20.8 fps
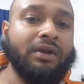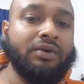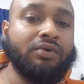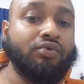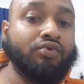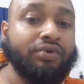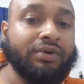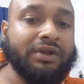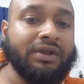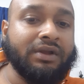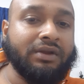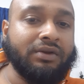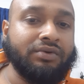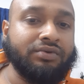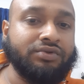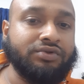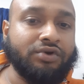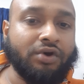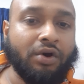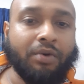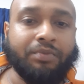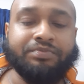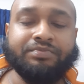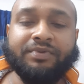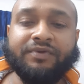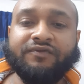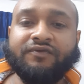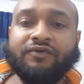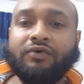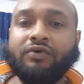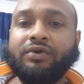quitting your job
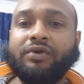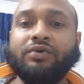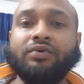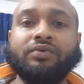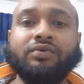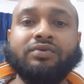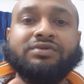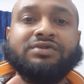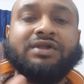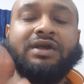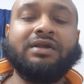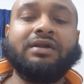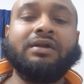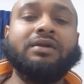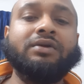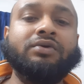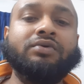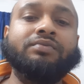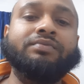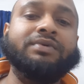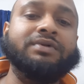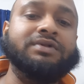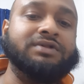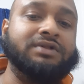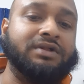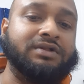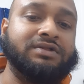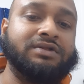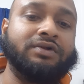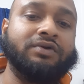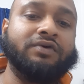before you settle your
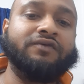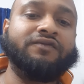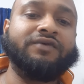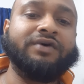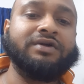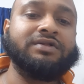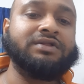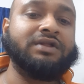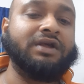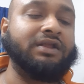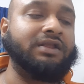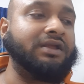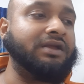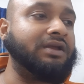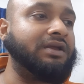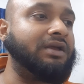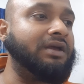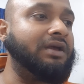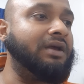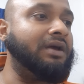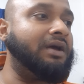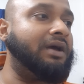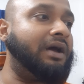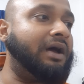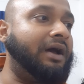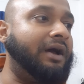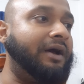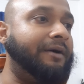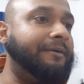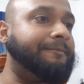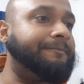business. First, I think,
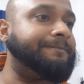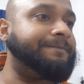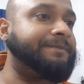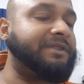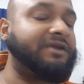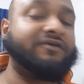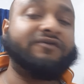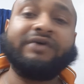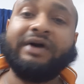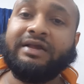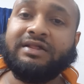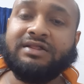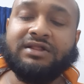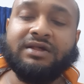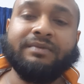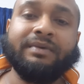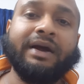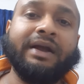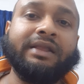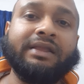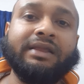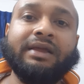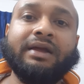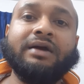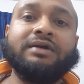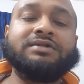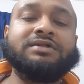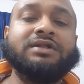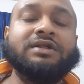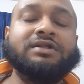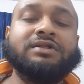find some
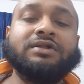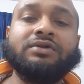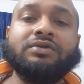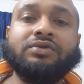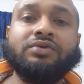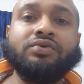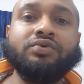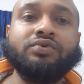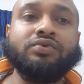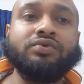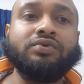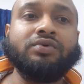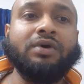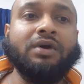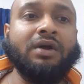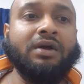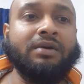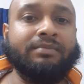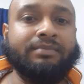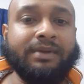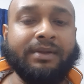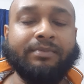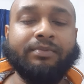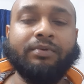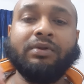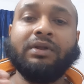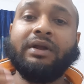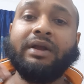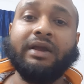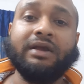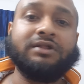ideas, listen to
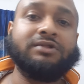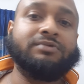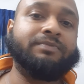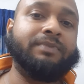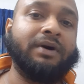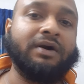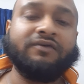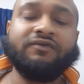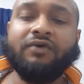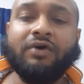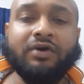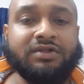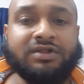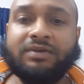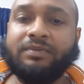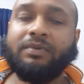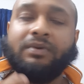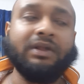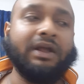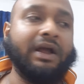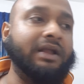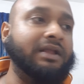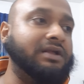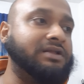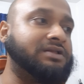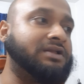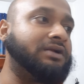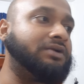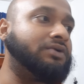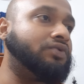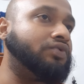people are expert. For example, I
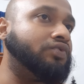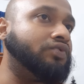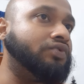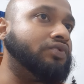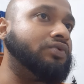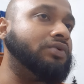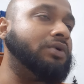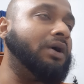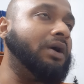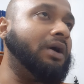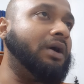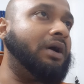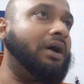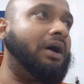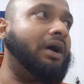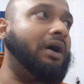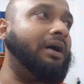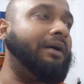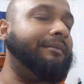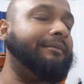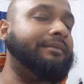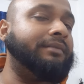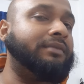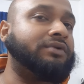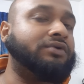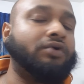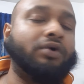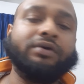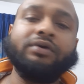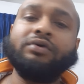listen to Tony